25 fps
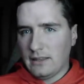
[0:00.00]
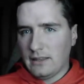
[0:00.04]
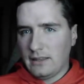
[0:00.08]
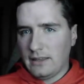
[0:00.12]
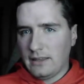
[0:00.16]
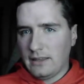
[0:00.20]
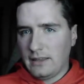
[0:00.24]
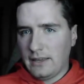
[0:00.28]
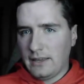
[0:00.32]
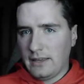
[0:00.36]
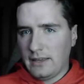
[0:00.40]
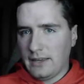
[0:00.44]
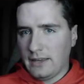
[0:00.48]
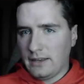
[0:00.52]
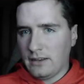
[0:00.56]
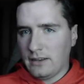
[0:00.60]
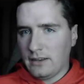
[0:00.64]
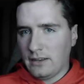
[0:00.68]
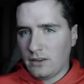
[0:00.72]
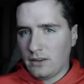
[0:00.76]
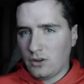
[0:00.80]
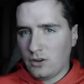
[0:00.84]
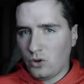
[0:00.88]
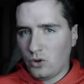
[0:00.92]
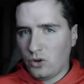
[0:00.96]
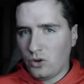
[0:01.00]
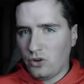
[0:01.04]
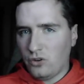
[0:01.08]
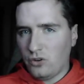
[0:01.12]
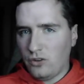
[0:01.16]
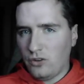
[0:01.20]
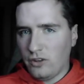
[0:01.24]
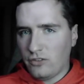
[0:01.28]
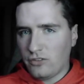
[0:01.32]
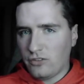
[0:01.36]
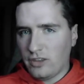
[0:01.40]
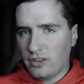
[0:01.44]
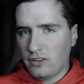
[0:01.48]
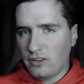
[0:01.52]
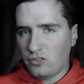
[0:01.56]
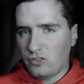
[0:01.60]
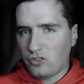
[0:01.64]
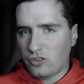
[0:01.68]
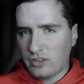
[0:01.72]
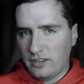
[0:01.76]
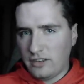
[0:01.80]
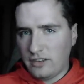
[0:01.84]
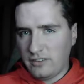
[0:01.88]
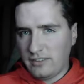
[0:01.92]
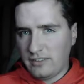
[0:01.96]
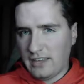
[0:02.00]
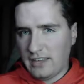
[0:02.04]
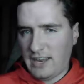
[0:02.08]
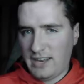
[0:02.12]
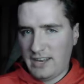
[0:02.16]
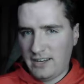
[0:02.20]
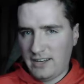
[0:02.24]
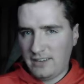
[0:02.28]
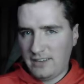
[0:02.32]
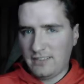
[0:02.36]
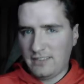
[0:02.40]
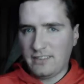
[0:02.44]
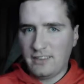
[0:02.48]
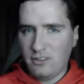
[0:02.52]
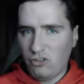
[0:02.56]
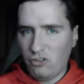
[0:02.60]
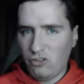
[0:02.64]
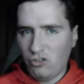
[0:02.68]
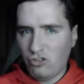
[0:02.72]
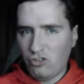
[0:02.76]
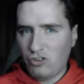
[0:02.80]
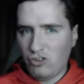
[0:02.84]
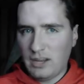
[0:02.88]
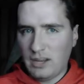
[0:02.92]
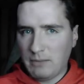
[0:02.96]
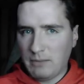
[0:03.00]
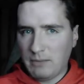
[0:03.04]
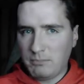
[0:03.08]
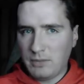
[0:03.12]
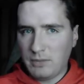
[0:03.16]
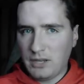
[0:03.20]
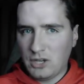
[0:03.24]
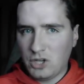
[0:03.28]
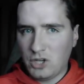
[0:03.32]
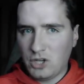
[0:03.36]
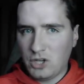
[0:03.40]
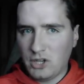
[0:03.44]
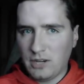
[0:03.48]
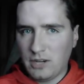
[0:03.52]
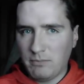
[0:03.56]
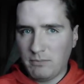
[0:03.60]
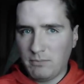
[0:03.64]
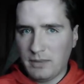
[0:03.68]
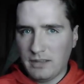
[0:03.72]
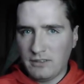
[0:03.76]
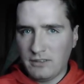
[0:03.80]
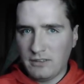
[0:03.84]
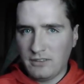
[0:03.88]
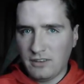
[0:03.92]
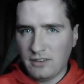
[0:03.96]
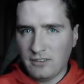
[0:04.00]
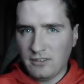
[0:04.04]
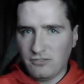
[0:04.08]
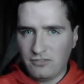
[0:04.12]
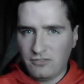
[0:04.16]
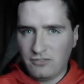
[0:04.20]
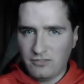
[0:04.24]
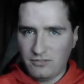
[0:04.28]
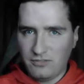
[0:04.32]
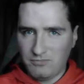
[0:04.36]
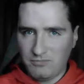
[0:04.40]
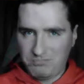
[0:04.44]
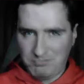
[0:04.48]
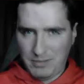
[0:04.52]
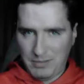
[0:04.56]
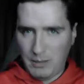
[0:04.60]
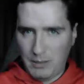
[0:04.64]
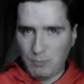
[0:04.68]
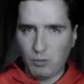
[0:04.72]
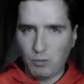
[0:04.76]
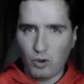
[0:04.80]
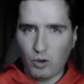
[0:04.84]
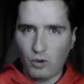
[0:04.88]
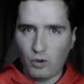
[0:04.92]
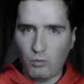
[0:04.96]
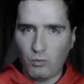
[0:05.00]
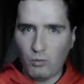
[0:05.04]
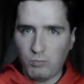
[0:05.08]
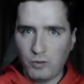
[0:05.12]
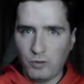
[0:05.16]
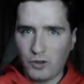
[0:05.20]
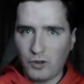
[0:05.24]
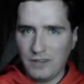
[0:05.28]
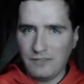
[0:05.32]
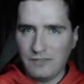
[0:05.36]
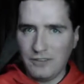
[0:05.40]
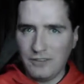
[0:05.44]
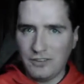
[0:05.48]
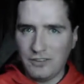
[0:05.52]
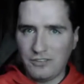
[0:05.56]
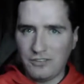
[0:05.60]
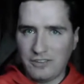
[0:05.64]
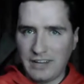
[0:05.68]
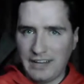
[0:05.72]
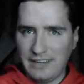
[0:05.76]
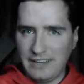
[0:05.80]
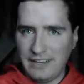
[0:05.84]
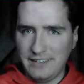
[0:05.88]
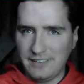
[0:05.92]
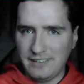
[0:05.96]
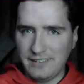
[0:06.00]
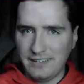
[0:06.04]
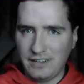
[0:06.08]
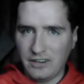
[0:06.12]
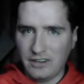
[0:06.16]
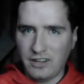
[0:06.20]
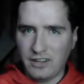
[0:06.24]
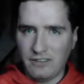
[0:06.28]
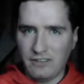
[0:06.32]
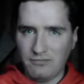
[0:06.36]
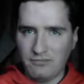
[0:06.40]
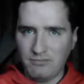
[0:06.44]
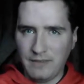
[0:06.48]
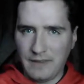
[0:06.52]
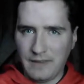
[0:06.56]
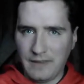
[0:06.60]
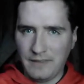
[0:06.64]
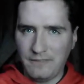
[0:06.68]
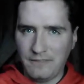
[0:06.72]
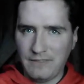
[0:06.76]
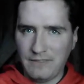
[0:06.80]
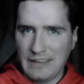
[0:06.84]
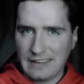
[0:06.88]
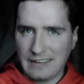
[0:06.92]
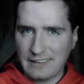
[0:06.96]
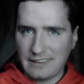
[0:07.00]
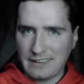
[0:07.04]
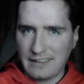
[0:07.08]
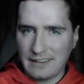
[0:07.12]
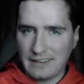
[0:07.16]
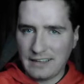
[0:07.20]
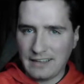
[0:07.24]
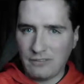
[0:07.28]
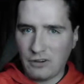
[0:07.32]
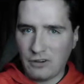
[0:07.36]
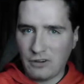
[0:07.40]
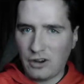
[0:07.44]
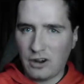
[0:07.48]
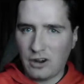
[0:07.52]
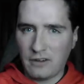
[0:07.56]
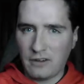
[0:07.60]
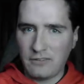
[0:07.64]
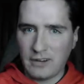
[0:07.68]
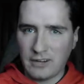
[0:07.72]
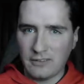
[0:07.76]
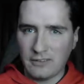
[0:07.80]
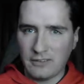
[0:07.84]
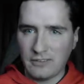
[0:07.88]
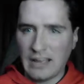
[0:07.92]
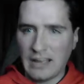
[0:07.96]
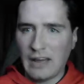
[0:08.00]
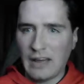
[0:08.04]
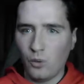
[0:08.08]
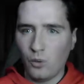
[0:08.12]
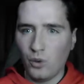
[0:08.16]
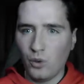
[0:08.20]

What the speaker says: And it could essentially taint this championship, as if people don't believe it's tainted enough by the fact that Kevin Harvick is out.